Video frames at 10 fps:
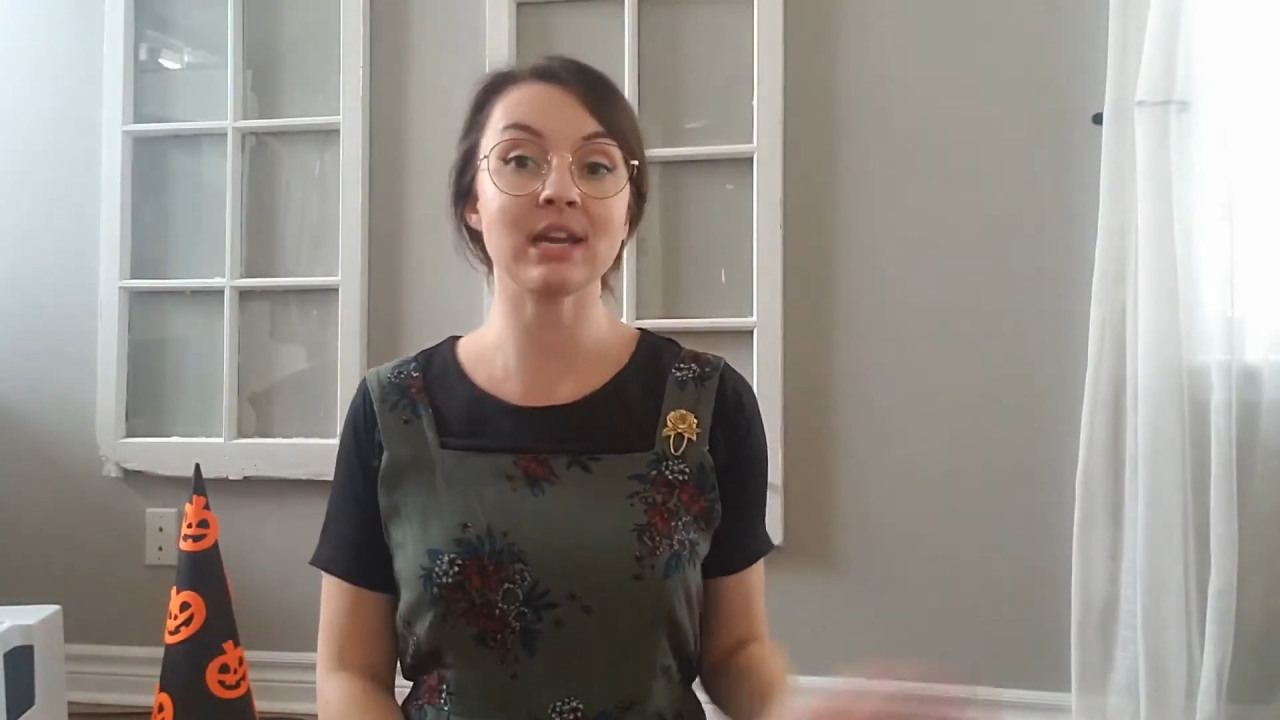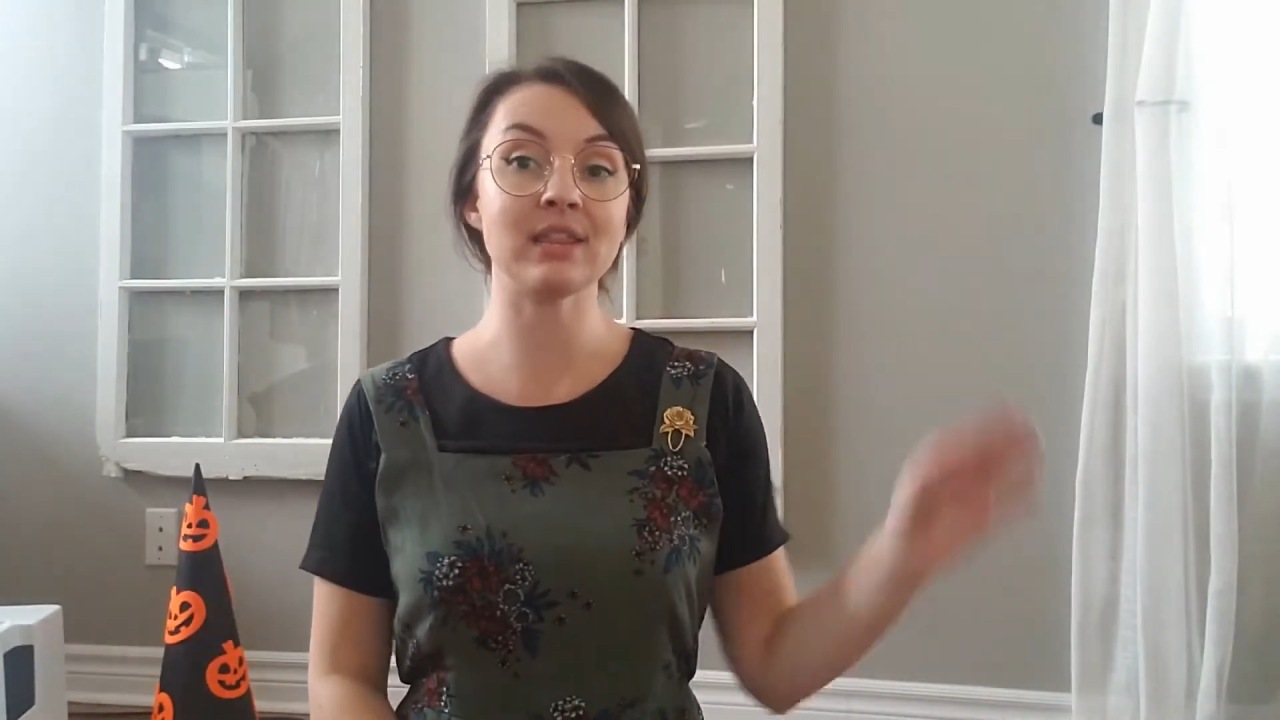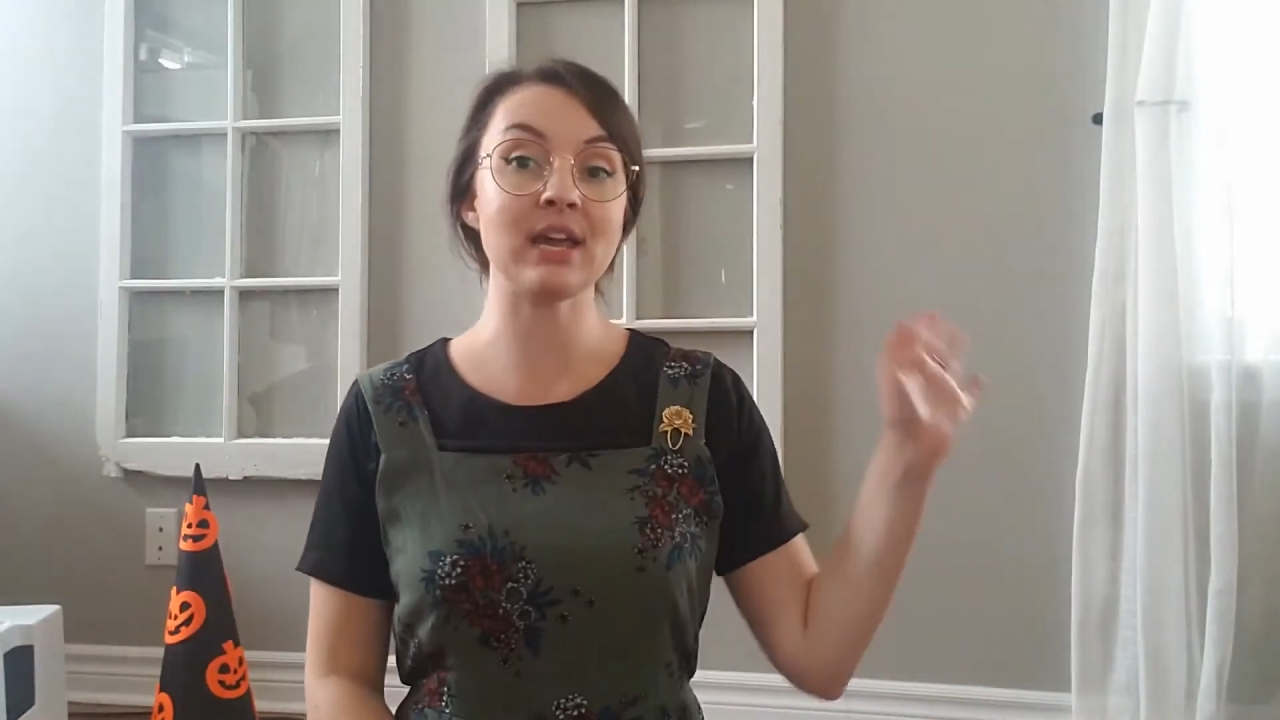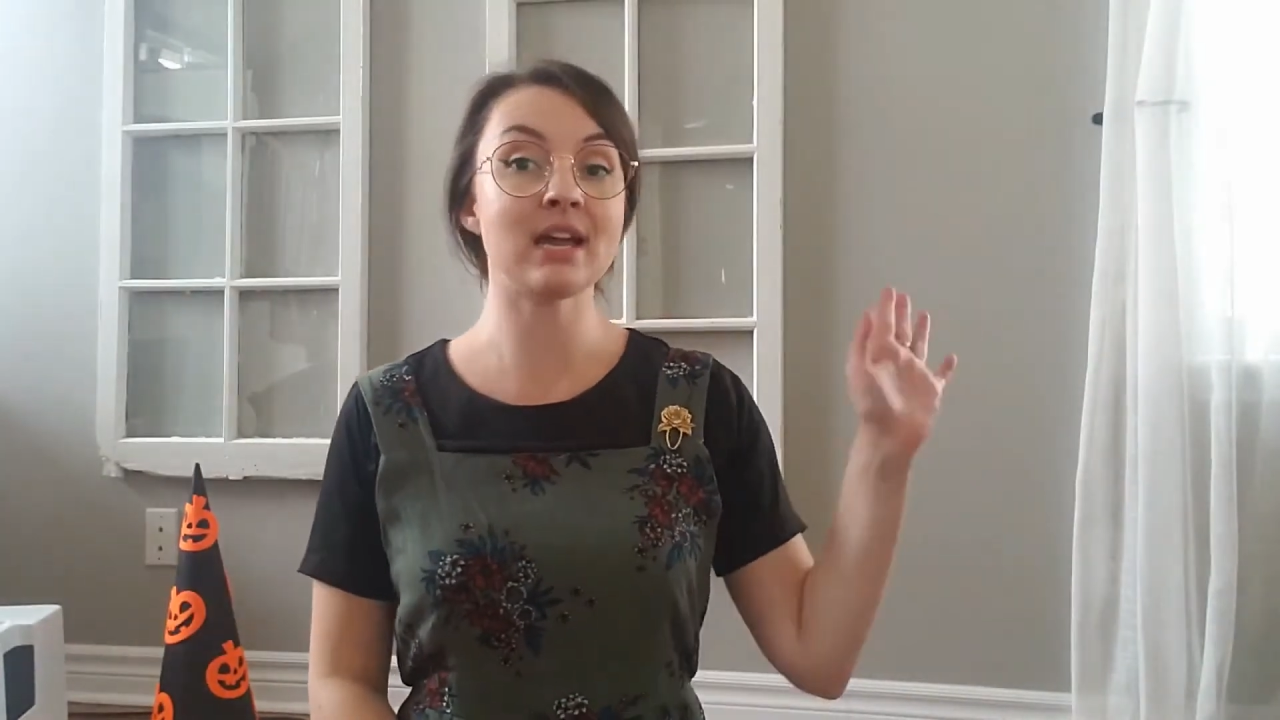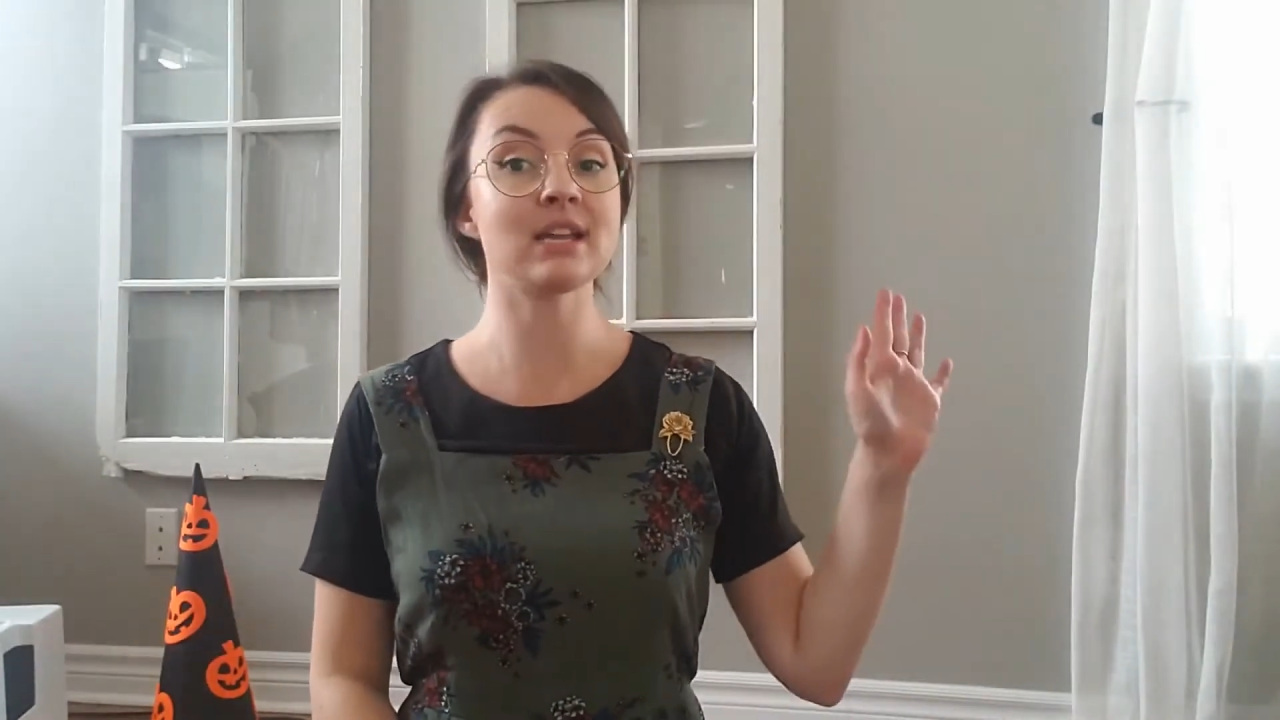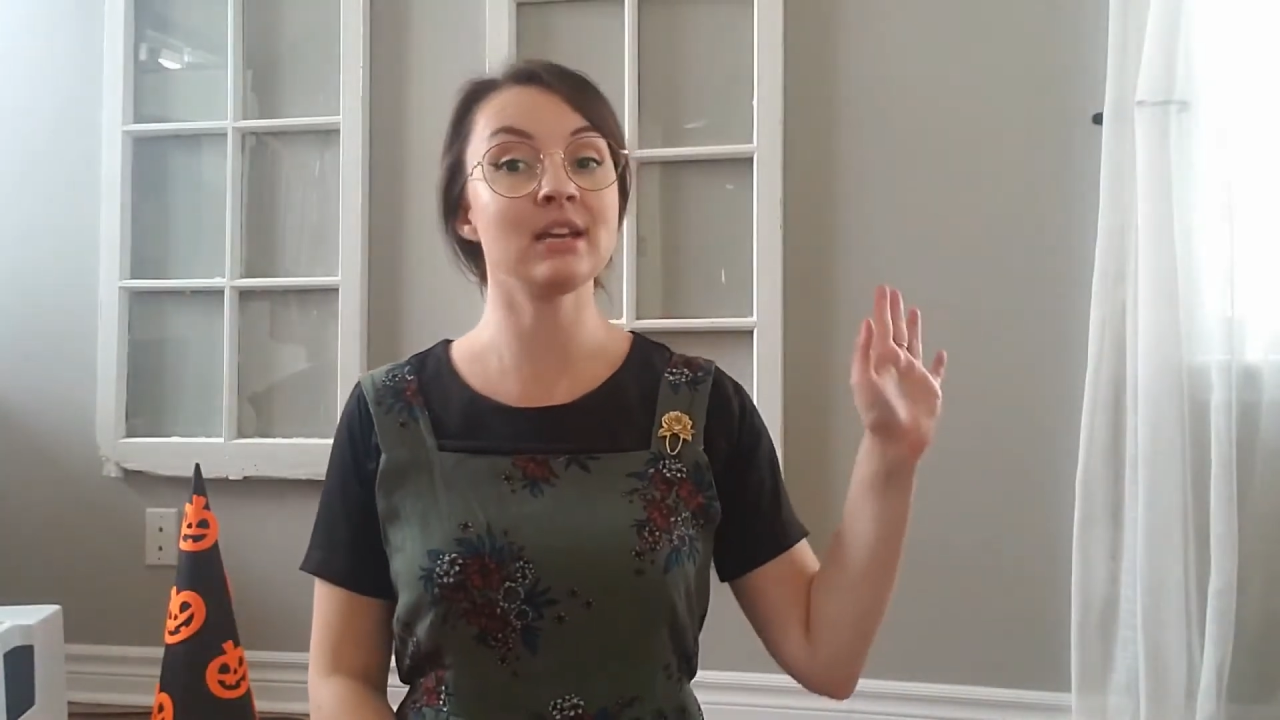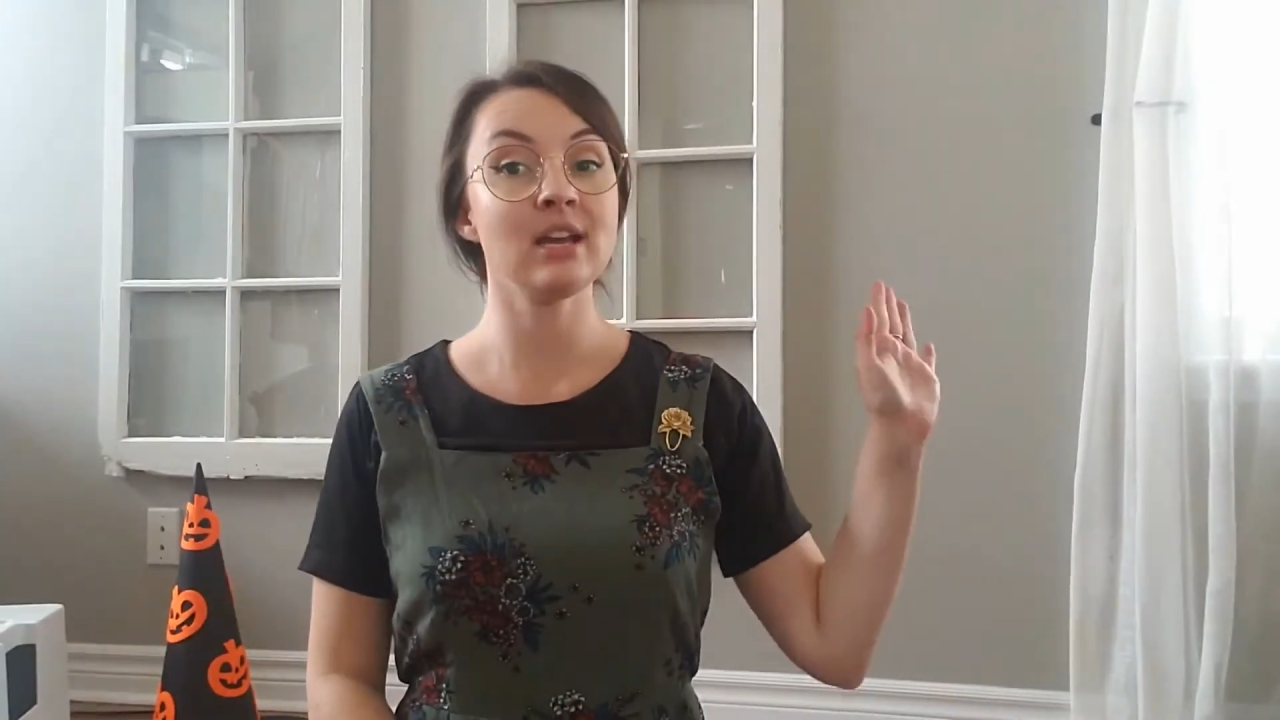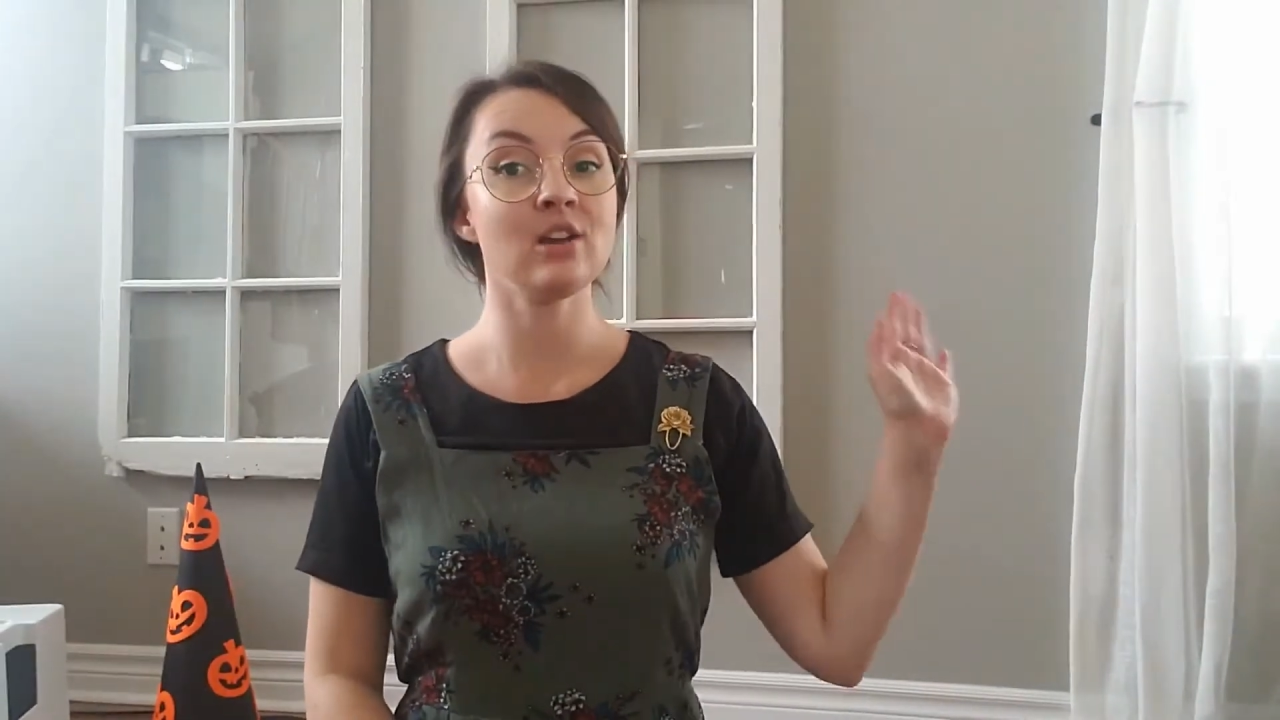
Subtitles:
and then